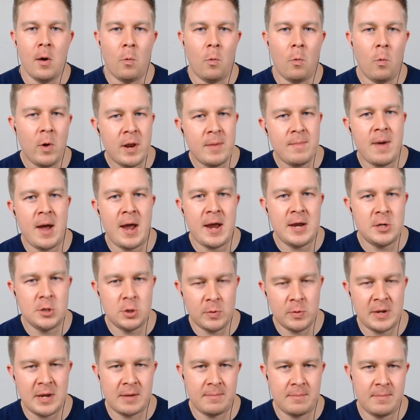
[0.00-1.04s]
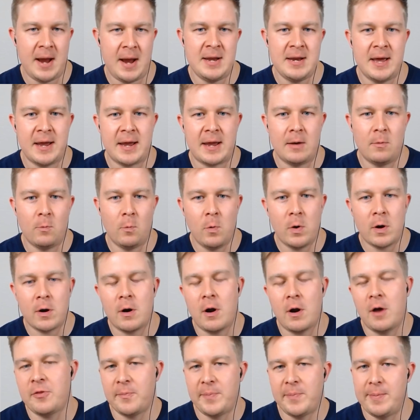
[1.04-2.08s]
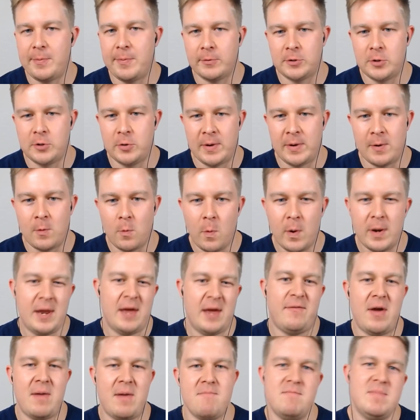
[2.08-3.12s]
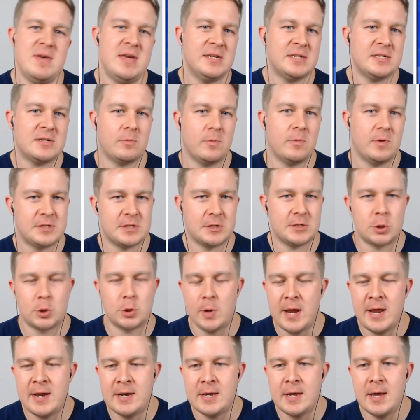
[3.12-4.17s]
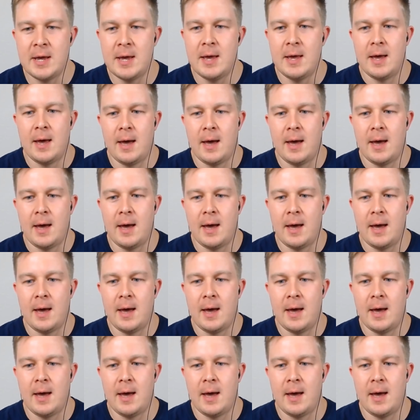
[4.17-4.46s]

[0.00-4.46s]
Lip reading: what am I doing in my deck and what are other people doing? What have I missed? What's a trend?